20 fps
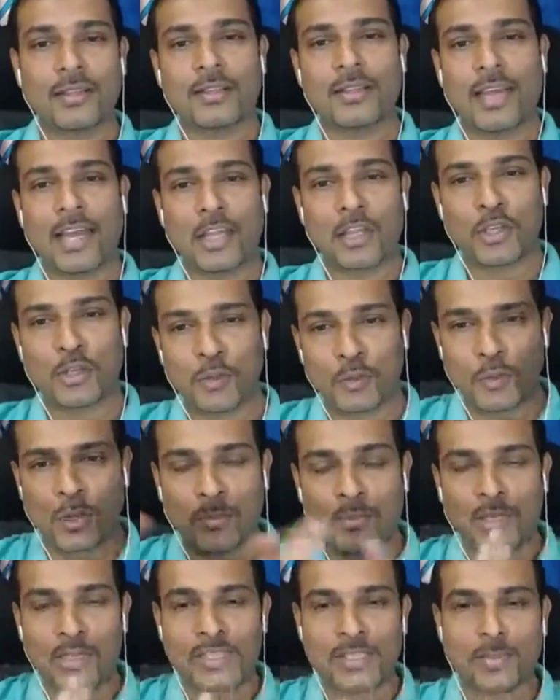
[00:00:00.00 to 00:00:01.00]
Thank you.
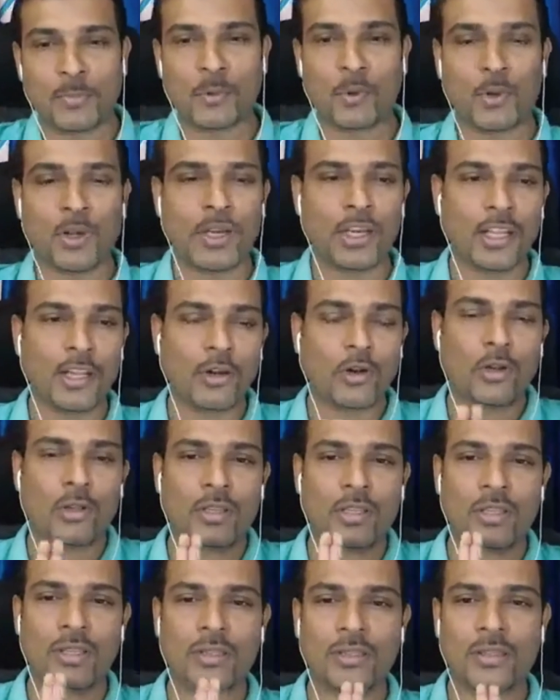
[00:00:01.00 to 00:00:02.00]
I'm reciprocating all
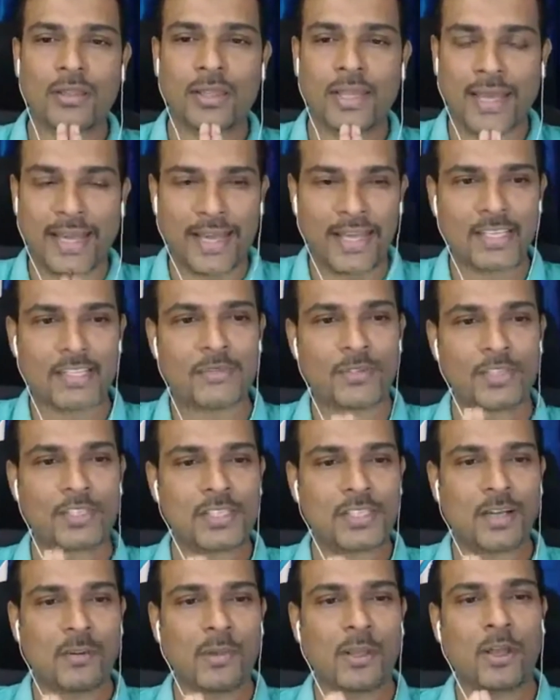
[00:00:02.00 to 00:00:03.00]
the thanks which
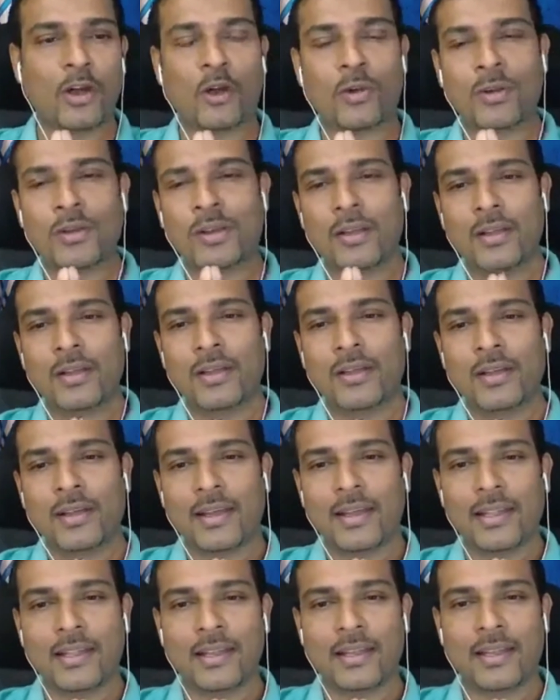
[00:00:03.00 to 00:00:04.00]
is coming out,
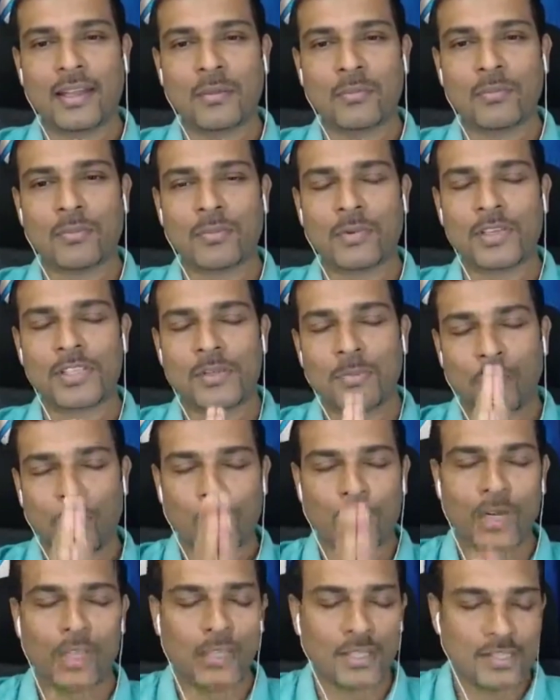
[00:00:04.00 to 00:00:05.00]
and then I'm
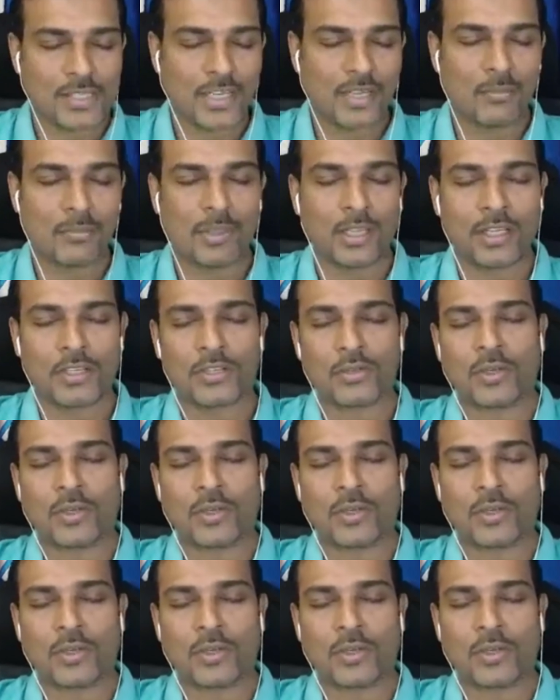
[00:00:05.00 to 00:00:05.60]
reciprocating the same thing.